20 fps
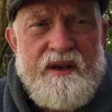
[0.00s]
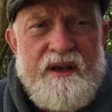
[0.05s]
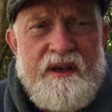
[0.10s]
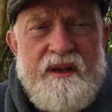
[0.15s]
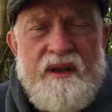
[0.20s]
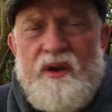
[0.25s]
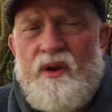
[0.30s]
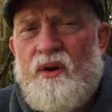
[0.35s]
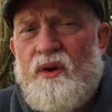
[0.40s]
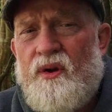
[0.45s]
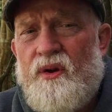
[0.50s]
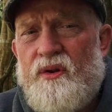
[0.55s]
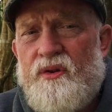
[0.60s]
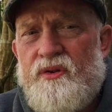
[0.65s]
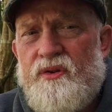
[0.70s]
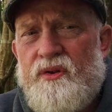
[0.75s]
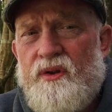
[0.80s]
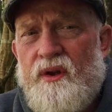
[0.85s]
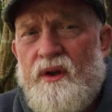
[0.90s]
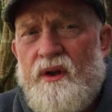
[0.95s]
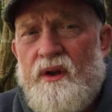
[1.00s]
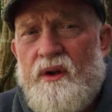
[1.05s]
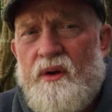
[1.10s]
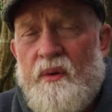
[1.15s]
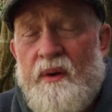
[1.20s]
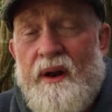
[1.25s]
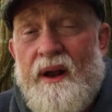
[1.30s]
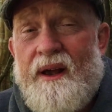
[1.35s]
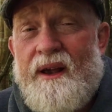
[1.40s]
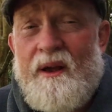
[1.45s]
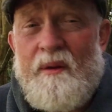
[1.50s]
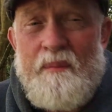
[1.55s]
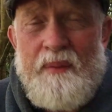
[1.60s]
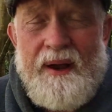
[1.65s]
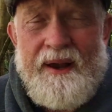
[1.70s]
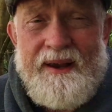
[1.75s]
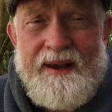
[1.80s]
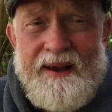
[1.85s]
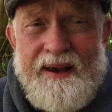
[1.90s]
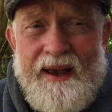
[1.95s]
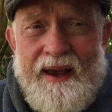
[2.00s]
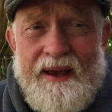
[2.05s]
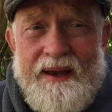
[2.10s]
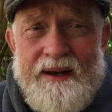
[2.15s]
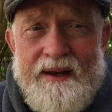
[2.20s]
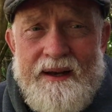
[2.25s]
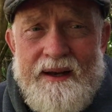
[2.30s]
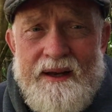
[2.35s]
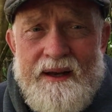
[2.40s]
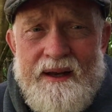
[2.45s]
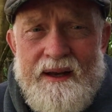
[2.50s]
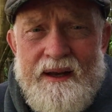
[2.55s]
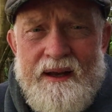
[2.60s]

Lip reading: in the earth when I come back again.